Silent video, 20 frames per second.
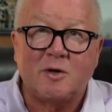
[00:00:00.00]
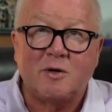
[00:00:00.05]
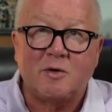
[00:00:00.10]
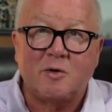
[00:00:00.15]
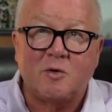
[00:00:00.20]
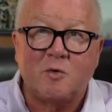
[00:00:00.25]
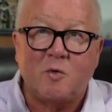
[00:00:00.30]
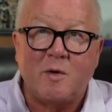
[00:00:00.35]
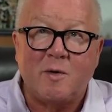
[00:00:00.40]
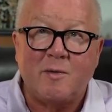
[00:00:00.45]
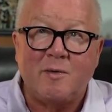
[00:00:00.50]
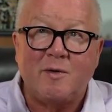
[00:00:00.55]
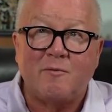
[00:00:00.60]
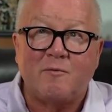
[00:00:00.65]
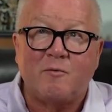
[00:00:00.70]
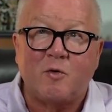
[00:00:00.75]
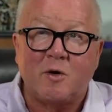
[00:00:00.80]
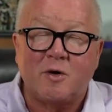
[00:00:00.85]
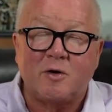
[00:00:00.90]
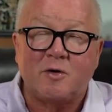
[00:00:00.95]
in women,
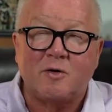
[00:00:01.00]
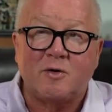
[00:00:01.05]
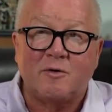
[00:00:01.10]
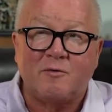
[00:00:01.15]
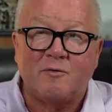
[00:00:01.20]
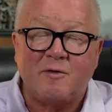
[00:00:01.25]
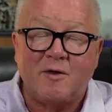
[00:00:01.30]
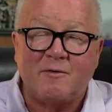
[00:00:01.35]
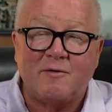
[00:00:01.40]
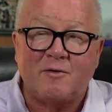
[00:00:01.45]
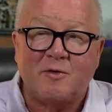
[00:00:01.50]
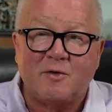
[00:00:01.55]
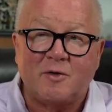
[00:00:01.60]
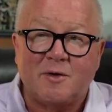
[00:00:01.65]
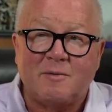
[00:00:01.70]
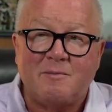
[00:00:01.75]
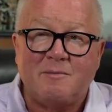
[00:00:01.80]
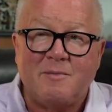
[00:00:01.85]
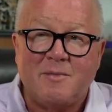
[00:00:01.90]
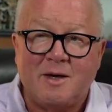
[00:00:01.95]
400 to 500
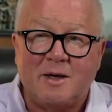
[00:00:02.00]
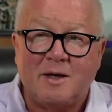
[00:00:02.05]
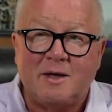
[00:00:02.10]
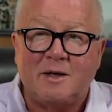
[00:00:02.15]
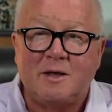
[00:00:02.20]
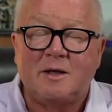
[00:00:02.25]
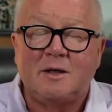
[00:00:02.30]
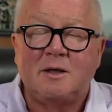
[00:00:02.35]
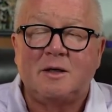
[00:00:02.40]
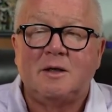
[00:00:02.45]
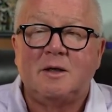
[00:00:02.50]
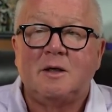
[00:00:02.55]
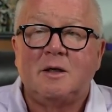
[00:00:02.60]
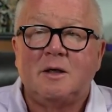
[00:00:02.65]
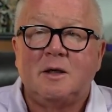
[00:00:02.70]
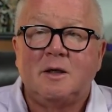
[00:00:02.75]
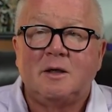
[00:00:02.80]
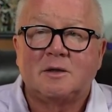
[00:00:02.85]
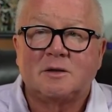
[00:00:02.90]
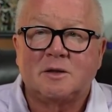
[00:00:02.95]
in men.
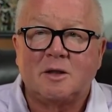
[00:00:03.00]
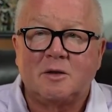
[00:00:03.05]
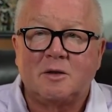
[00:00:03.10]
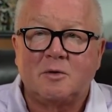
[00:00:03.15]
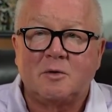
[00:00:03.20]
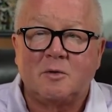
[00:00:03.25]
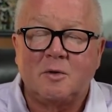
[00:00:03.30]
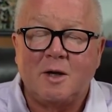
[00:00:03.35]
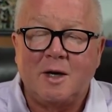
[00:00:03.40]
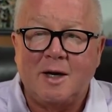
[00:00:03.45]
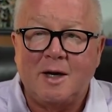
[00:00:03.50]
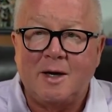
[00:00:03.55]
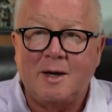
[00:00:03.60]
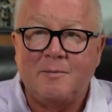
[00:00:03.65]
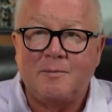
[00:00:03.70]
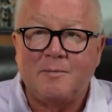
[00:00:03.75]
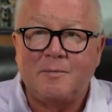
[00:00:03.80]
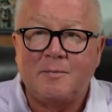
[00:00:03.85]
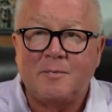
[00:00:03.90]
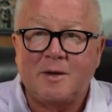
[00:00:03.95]
So
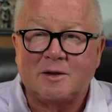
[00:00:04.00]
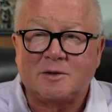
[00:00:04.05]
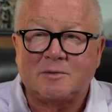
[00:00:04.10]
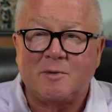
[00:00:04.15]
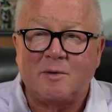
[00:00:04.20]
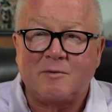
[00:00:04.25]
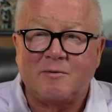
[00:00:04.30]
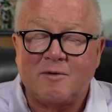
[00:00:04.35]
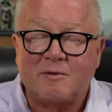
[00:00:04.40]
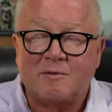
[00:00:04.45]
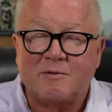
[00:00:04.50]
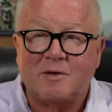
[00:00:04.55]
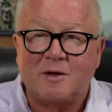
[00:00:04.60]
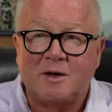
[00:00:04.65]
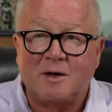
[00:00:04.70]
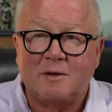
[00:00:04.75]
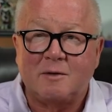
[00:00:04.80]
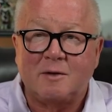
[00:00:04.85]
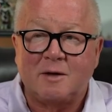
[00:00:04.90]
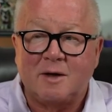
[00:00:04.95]
that's my favorite
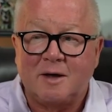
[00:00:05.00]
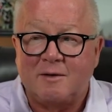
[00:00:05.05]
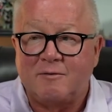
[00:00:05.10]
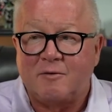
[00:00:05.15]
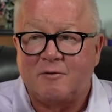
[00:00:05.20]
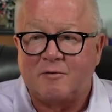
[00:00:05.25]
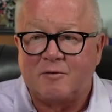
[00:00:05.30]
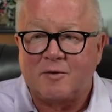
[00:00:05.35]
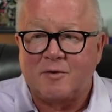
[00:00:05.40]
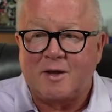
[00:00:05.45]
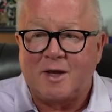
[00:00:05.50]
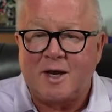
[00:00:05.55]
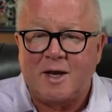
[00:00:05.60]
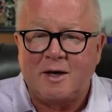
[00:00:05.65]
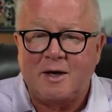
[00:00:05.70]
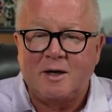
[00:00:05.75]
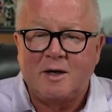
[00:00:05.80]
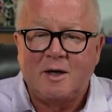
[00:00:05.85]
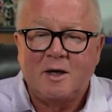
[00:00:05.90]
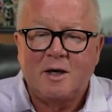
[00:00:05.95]
level for that.
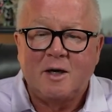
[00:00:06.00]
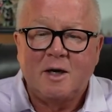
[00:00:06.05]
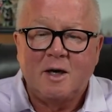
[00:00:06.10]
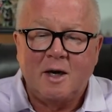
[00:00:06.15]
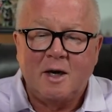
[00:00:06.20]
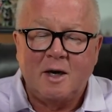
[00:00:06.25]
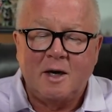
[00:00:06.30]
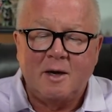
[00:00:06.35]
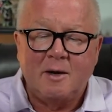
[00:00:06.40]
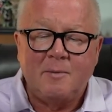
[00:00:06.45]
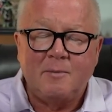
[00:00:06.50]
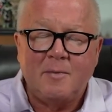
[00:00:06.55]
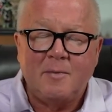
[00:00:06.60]
But